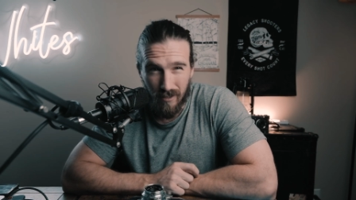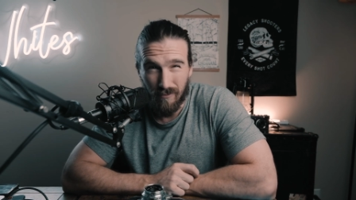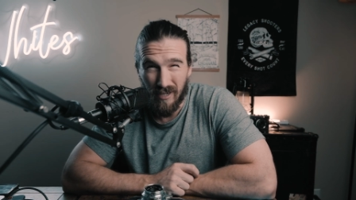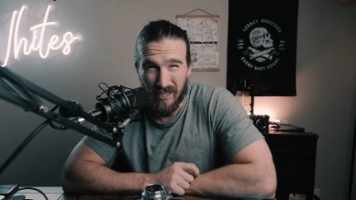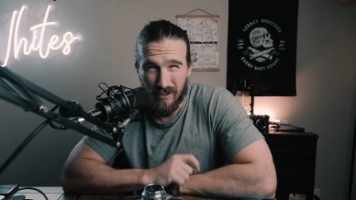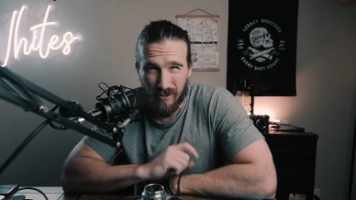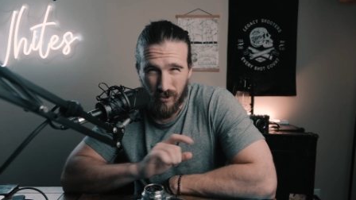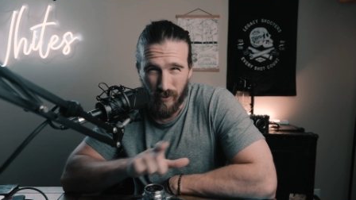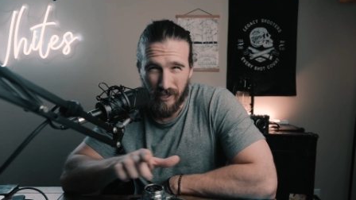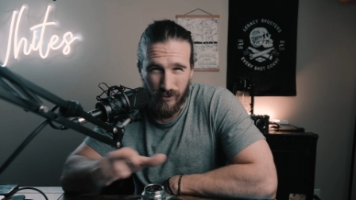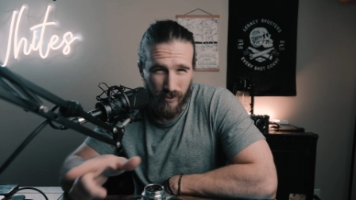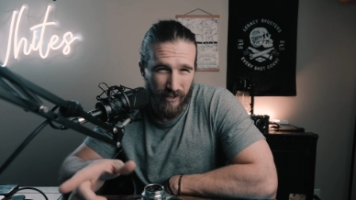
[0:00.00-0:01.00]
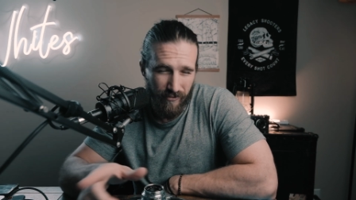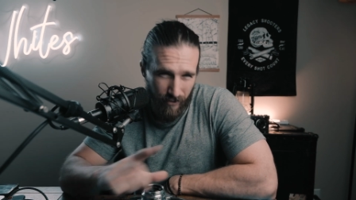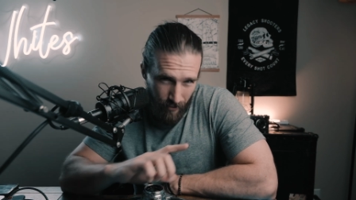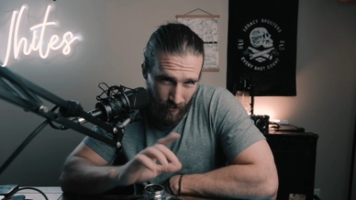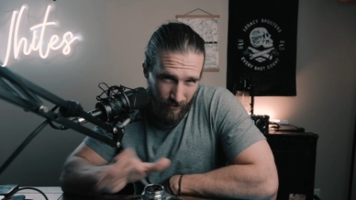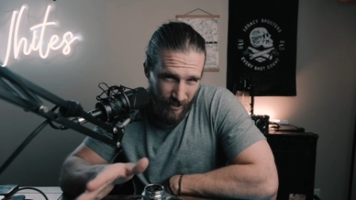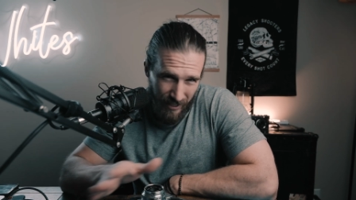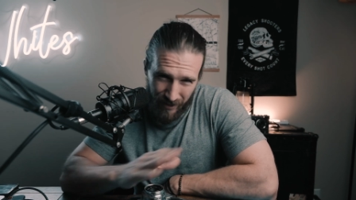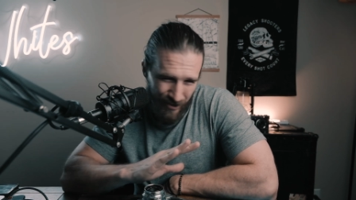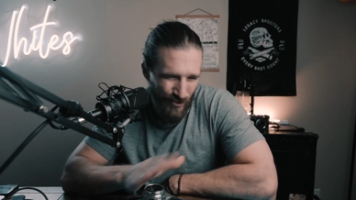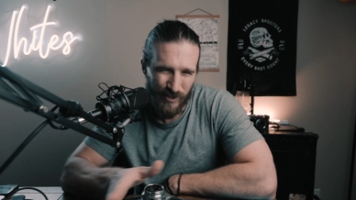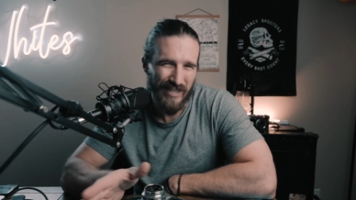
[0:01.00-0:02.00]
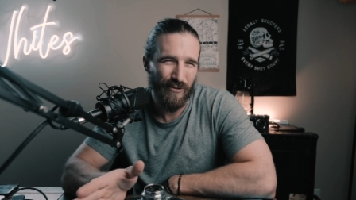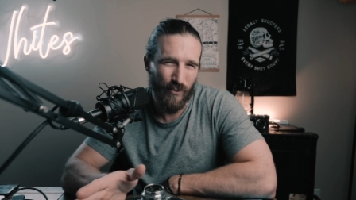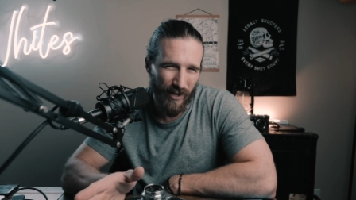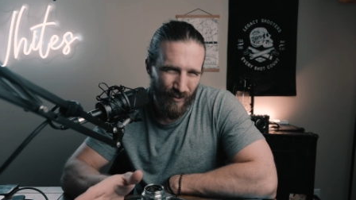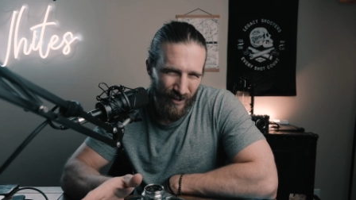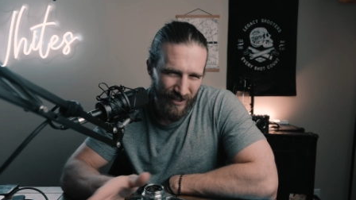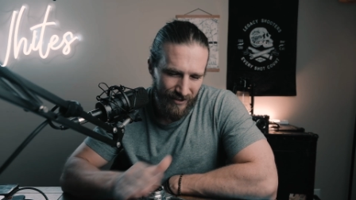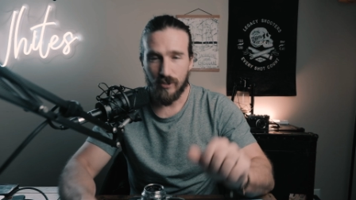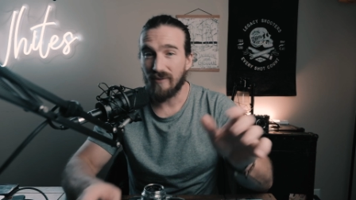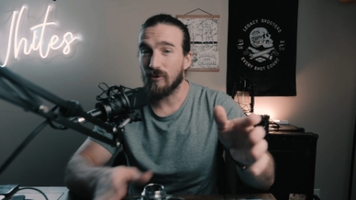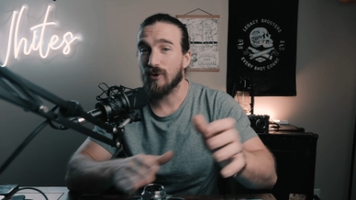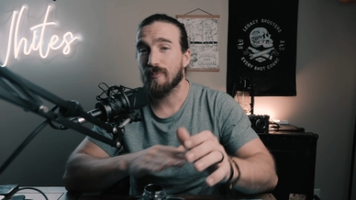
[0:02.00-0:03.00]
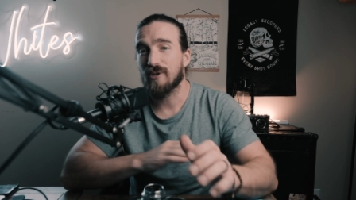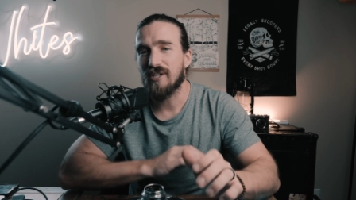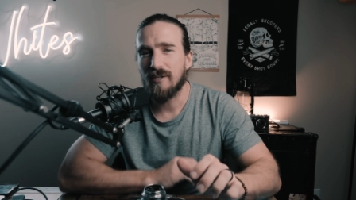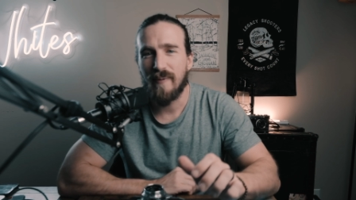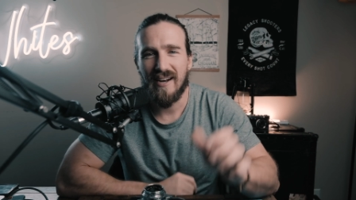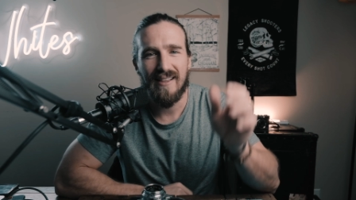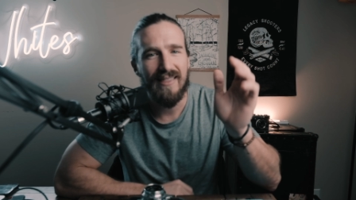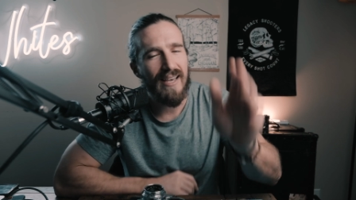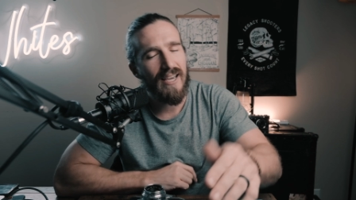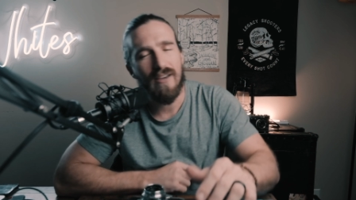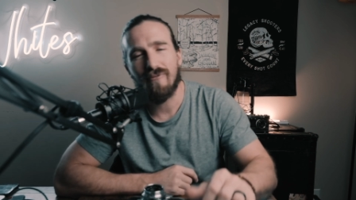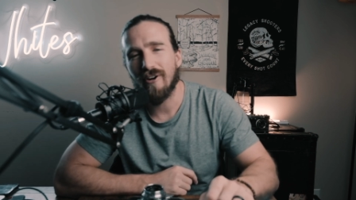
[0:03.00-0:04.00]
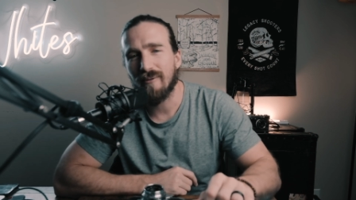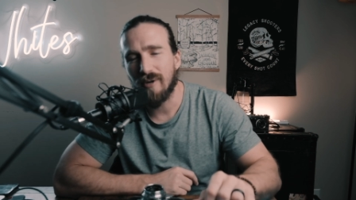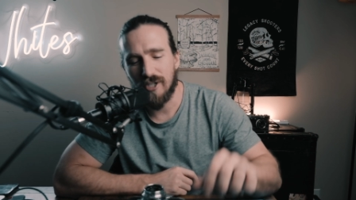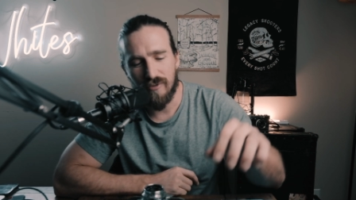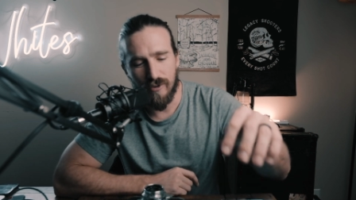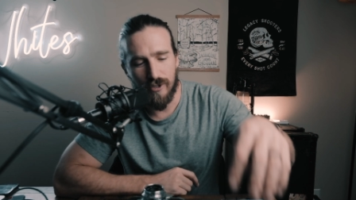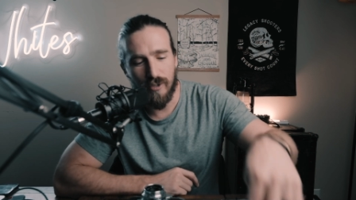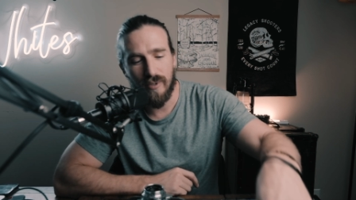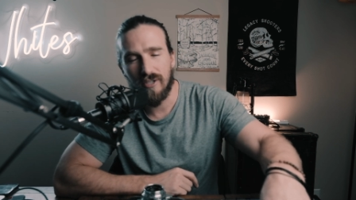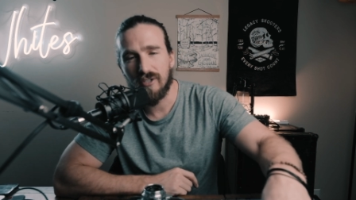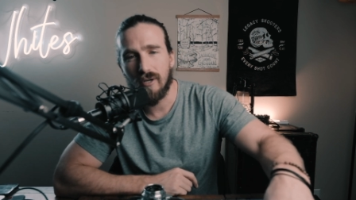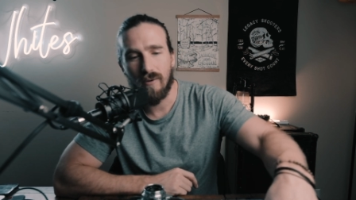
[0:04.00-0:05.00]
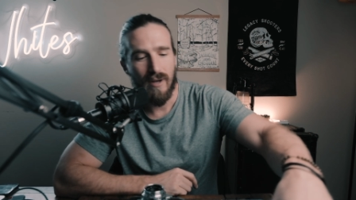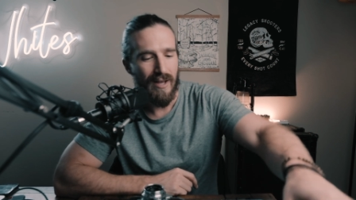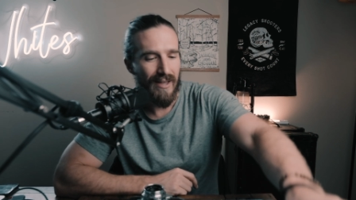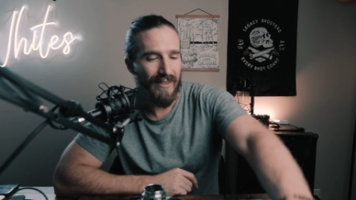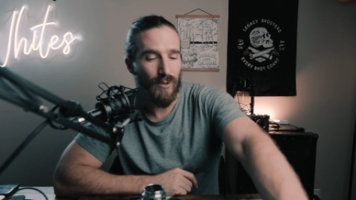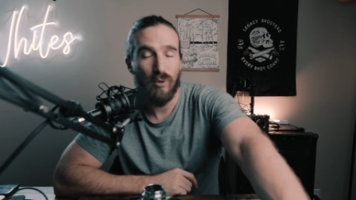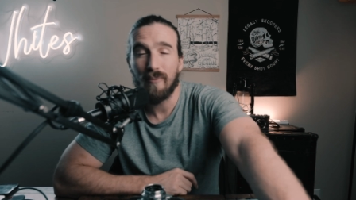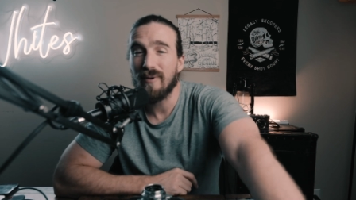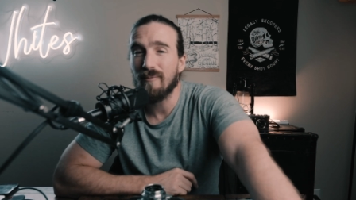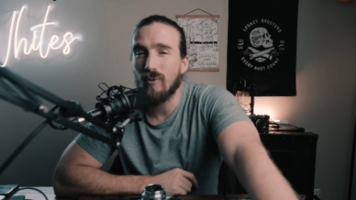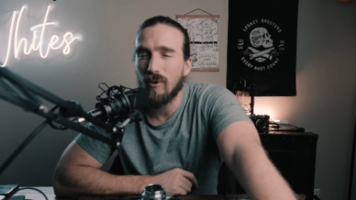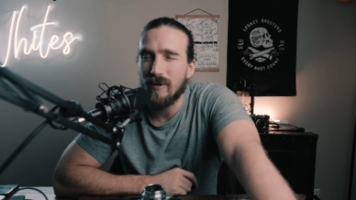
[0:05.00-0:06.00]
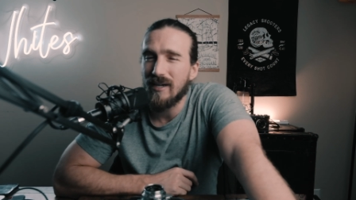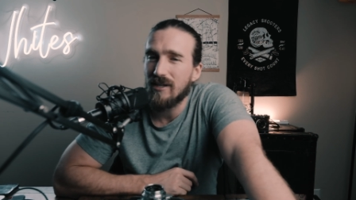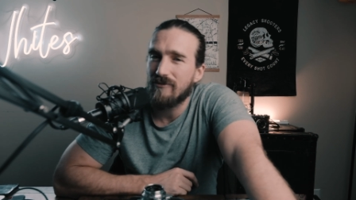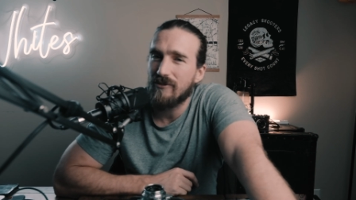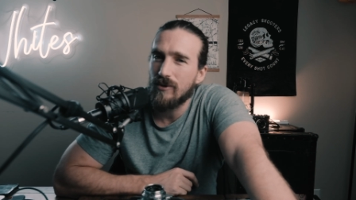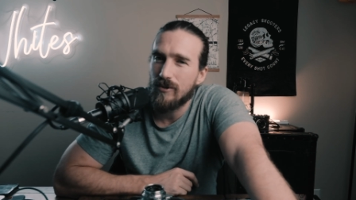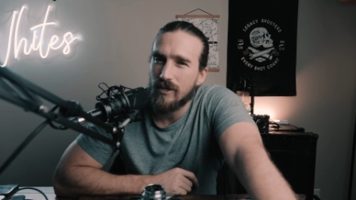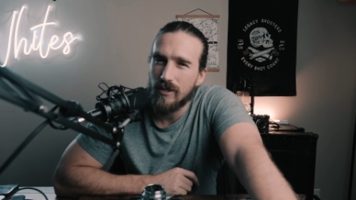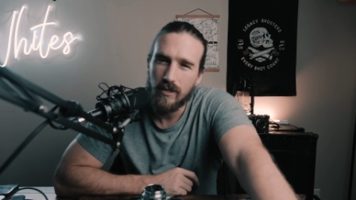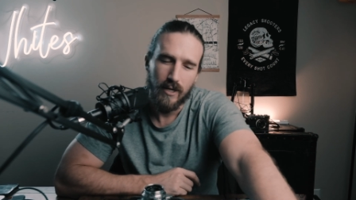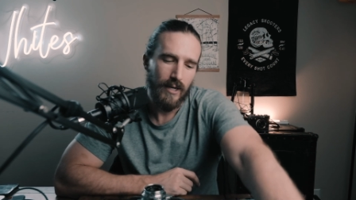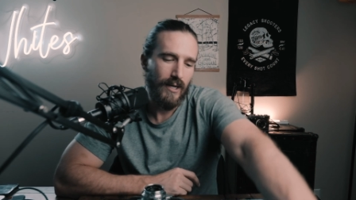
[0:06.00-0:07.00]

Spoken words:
My 2020 photo challenge, whichever one it was. To everyone who participated, thank you very much for doing so. There will be more in the future.